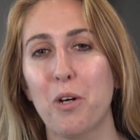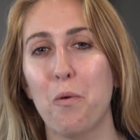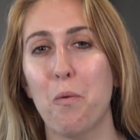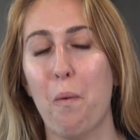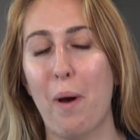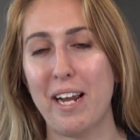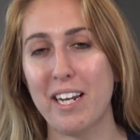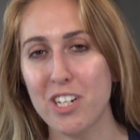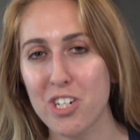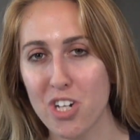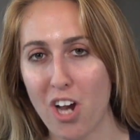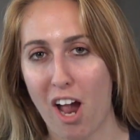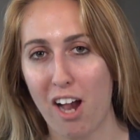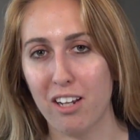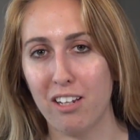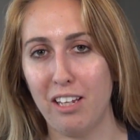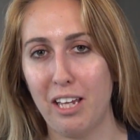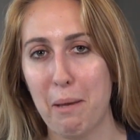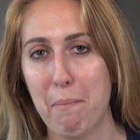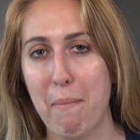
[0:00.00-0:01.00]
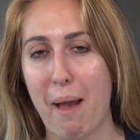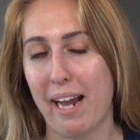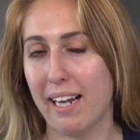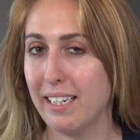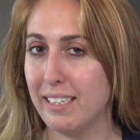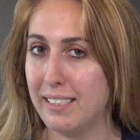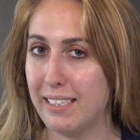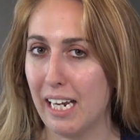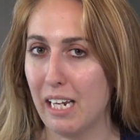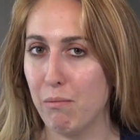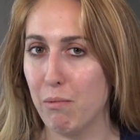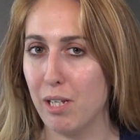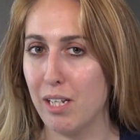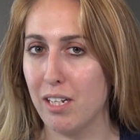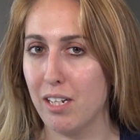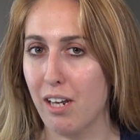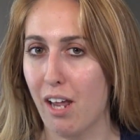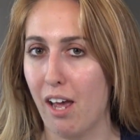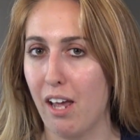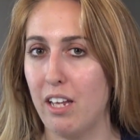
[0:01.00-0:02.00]
a white chocolate
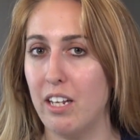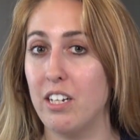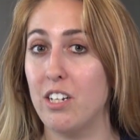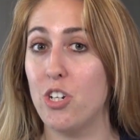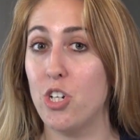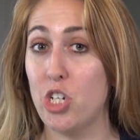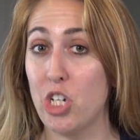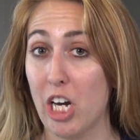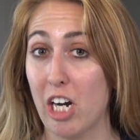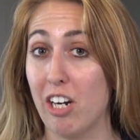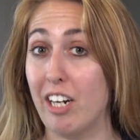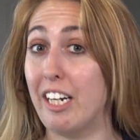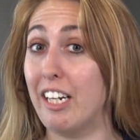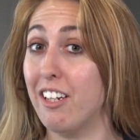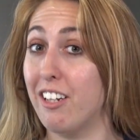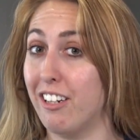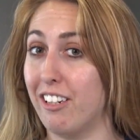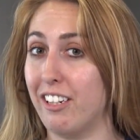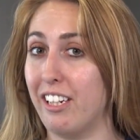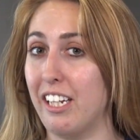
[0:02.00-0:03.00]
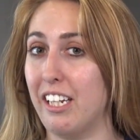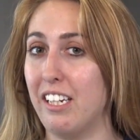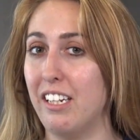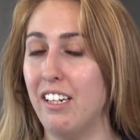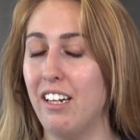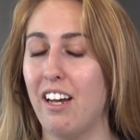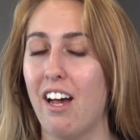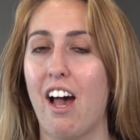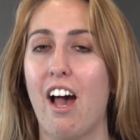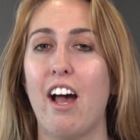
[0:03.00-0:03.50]
macadamia nut cherry cookie.